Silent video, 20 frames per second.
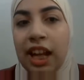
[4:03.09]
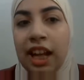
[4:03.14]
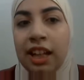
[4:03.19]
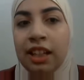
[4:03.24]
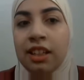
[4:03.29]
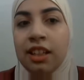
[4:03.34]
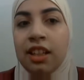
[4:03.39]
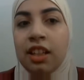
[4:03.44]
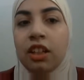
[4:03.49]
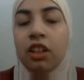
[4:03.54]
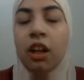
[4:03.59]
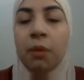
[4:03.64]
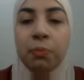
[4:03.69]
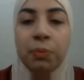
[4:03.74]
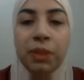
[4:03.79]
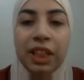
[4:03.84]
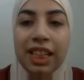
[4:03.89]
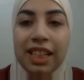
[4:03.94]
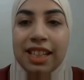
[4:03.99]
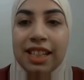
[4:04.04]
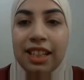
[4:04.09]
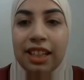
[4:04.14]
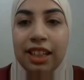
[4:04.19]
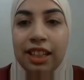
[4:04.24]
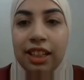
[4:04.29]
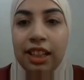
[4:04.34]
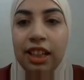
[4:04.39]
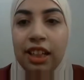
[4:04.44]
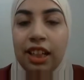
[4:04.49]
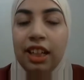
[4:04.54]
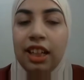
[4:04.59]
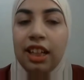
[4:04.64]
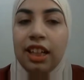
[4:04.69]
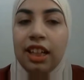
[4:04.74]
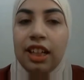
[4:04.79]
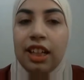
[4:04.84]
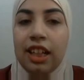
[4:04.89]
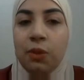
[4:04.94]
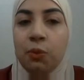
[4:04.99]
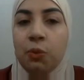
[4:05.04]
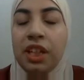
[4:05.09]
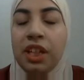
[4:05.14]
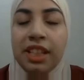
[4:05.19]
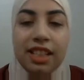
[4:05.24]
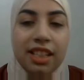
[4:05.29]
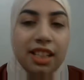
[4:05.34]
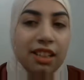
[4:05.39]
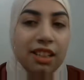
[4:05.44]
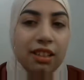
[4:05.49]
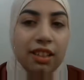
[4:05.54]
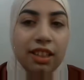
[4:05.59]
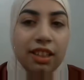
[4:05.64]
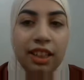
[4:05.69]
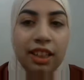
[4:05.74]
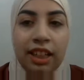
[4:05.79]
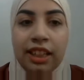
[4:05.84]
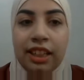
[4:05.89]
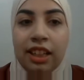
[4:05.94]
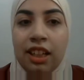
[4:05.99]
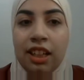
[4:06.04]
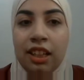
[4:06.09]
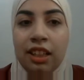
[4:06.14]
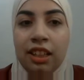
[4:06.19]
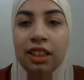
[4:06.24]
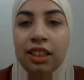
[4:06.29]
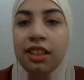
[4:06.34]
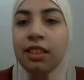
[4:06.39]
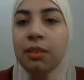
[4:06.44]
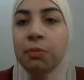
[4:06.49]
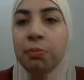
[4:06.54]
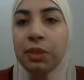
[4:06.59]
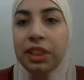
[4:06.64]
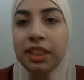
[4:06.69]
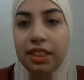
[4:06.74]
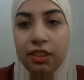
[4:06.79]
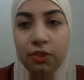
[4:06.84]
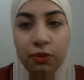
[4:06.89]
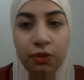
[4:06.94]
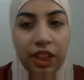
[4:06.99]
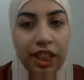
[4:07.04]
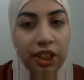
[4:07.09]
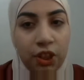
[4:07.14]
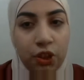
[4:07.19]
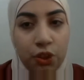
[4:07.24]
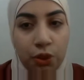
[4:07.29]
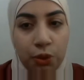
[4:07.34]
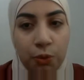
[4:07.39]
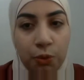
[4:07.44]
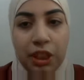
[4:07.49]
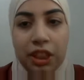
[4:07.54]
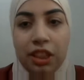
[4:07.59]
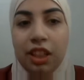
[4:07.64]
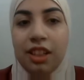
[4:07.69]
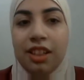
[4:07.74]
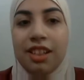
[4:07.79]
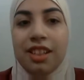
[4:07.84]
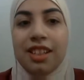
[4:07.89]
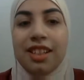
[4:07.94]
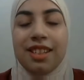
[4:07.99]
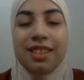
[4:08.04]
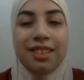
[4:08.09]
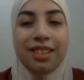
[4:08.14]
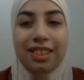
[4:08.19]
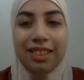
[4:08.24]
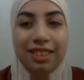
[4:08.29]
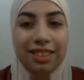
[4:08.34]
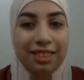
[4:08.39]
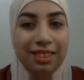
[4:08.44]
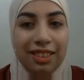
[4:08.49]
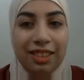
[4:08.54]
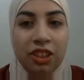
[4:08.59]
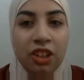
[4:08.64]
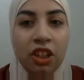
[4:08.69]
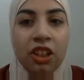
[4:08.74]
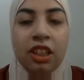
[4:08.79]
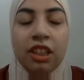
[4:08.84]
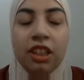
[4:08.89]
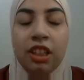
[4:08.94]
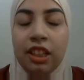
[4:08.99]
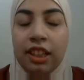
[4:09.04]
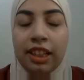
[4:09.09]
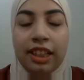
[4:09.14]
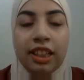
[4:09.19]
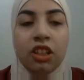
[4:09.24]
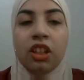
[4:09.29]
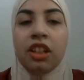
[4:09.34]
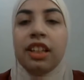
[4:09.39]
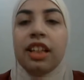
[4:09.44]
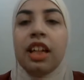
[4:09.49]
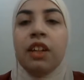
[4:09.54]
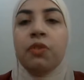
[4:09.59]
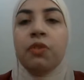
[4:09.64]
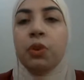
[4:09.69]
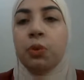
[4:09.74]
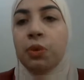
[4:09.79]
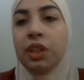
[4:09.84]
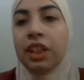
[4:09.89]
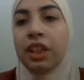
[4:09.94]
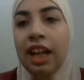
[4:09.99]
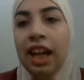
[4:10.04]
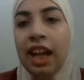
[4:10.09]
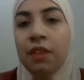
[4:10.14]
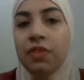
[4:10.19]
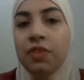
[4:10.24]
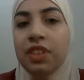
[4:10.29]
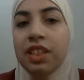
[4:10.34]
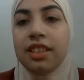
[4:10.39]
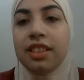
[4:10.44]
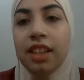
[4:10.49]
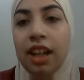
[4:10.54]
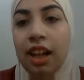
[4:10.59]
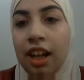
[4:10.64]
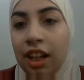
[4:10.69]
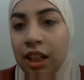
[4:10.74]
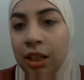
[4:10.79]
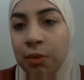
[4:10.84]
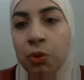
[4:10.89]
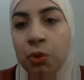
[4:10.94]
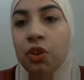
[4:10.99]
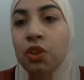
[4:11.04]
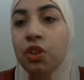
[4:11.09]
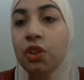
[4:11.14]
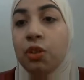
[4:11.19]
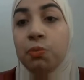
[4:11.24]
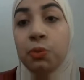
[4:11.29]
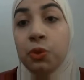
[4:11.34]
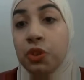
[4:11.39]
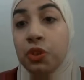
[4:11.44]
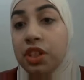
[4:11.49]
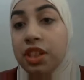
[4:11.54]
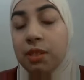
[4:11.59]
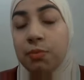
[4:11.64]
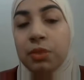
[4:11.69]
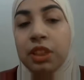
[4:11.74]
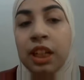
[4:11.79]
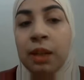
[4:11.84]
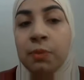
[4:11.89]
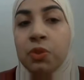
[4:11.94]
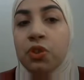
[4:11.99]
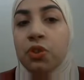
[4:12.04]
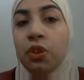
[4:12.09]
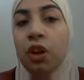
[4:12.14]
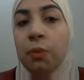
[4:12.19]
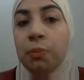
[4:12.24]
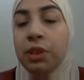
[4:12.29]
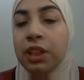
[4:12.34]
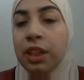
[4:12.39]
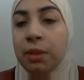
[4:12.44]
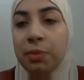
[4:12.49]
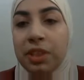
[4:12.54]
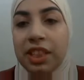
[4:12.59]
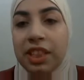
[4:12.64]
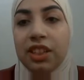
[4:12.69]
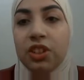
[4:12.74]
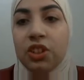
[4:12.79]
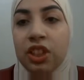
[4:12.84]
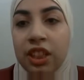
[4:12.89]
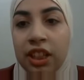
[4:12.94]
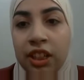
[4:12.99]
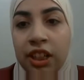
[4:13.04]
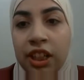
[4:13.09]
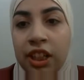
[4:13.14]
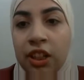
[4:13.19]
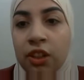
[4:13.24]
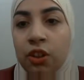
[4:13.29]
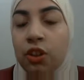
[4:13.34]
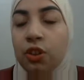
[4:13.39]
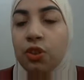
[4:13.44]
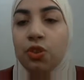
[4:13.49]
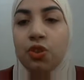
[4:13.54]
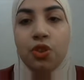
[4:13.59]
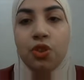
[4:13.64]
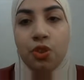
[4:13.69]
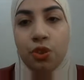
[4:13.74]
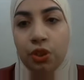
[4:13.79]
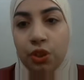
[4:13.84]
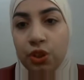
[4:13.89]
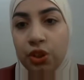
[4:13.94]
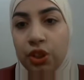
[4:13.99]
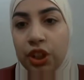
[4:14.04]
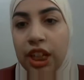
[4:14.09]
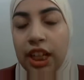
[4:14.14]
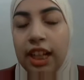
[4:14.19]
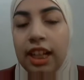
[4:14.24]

And the complexity was a little bit of issue because not everyone have the time or the mood sometimes to open up a dictionary or to search.